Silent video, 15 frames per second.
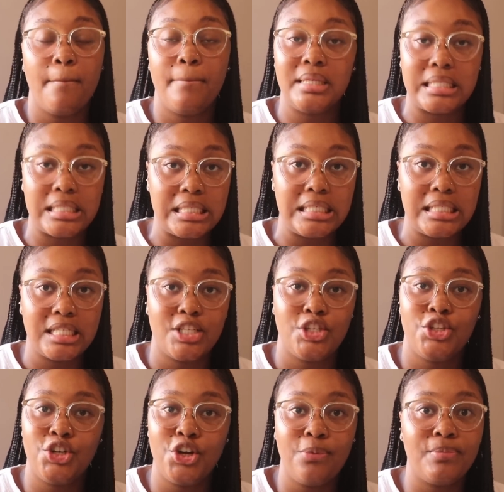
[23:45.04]
business,
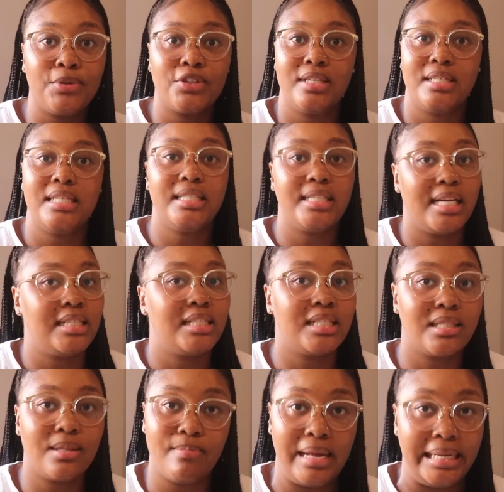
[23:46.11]
you know, because he chases
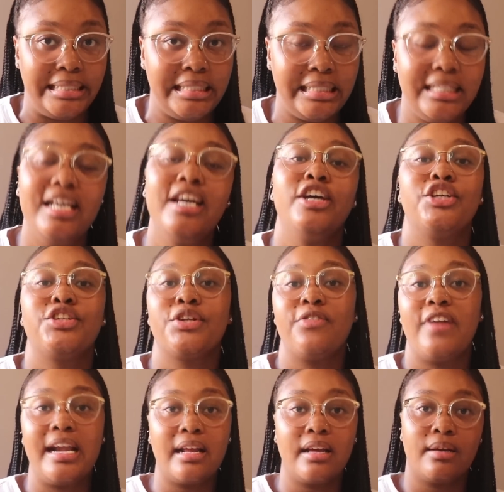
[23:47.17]
the money. So
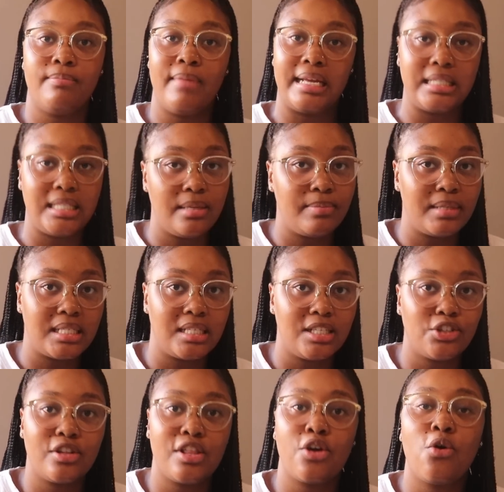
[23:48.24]
running a magazine business,
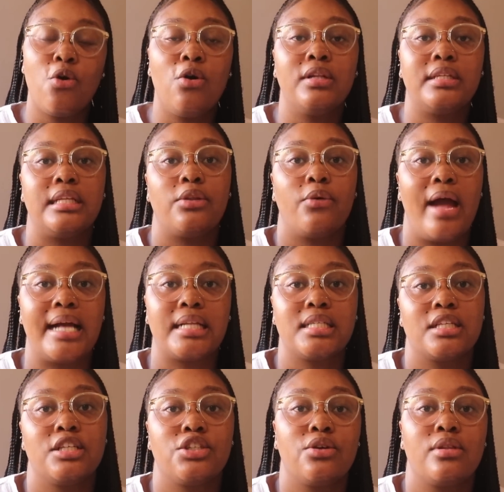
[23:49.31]
so they called and they were
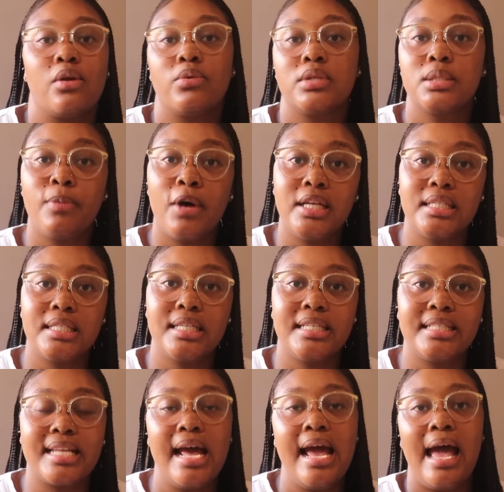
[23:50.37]
acting as though they were
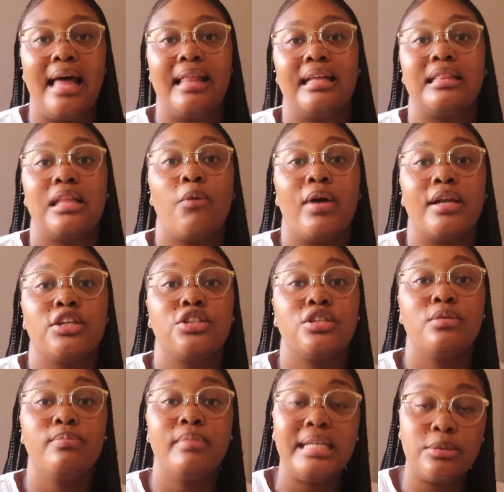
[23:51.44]
sponsors and that they wanted
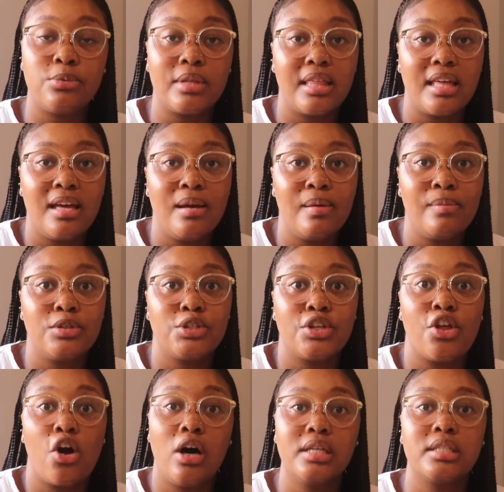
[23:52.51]
to meet with him. So
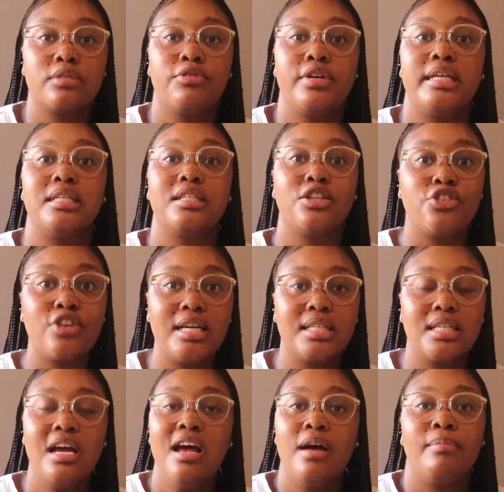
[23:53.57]
they asked for his
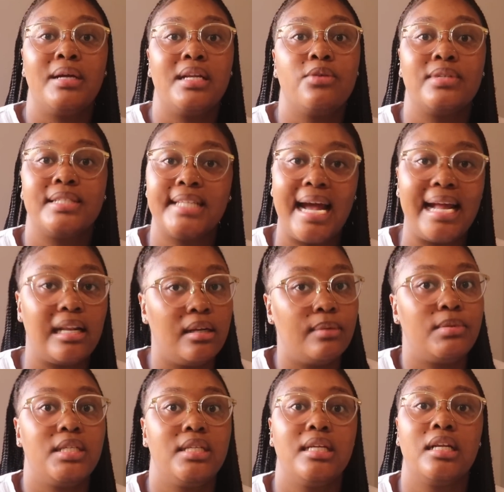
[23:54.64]
address, but he was
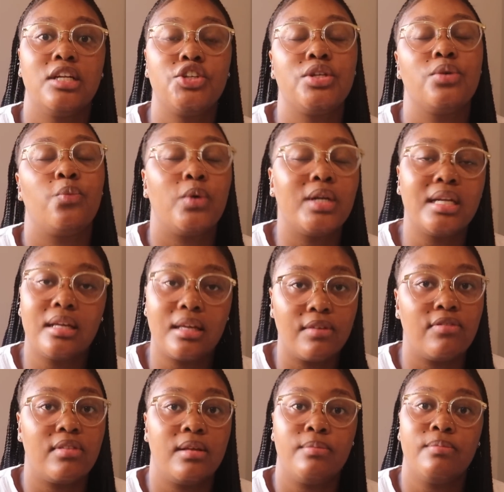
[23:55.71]
tight-lipped. He literally wouldn't
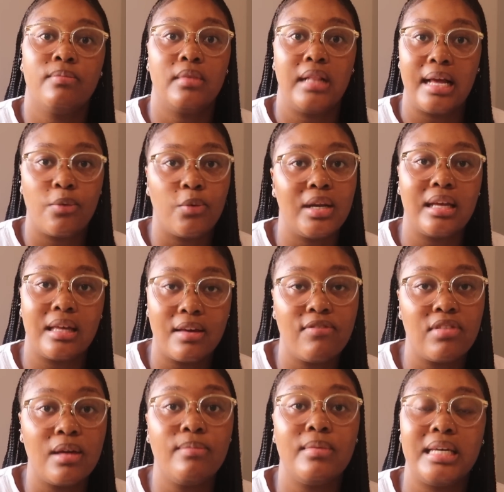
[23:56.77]
give them, like, wouldn't
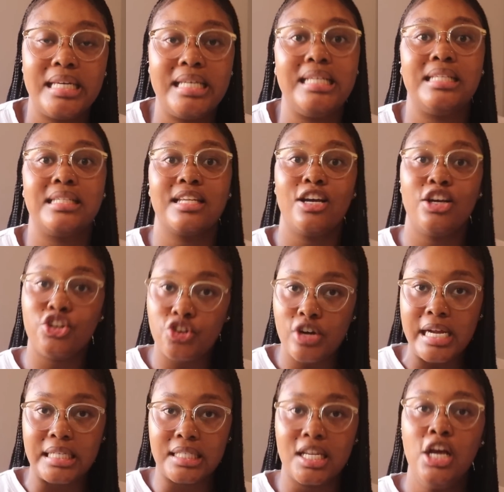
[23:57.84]
give them his
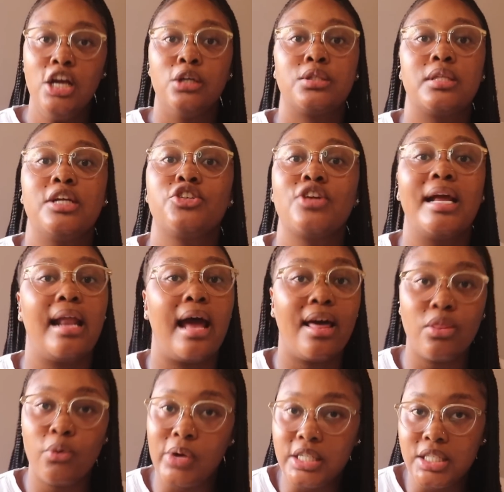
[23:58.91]
address. So they tried
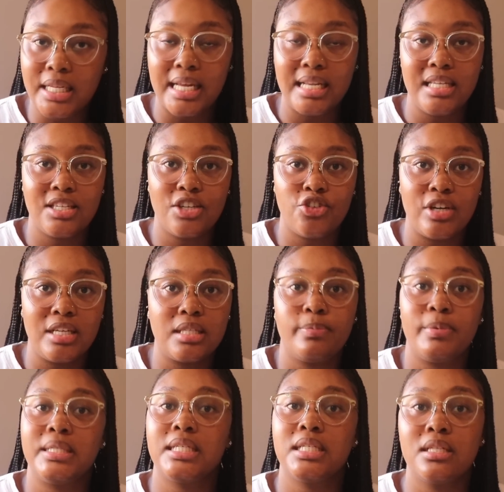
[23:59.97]
other ways to get his address,
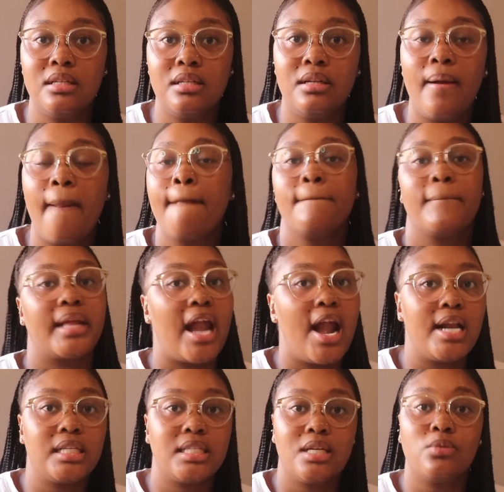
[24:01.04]
but still
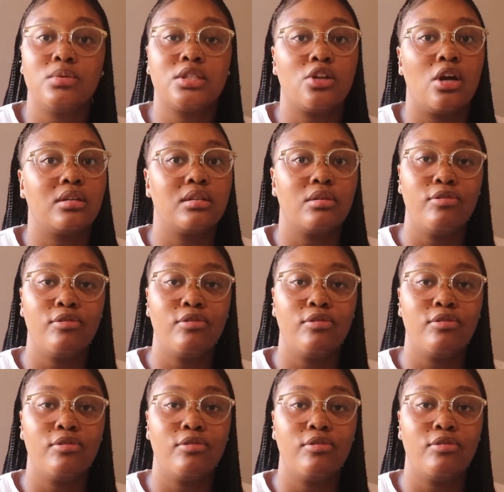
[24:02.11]
Carrington was not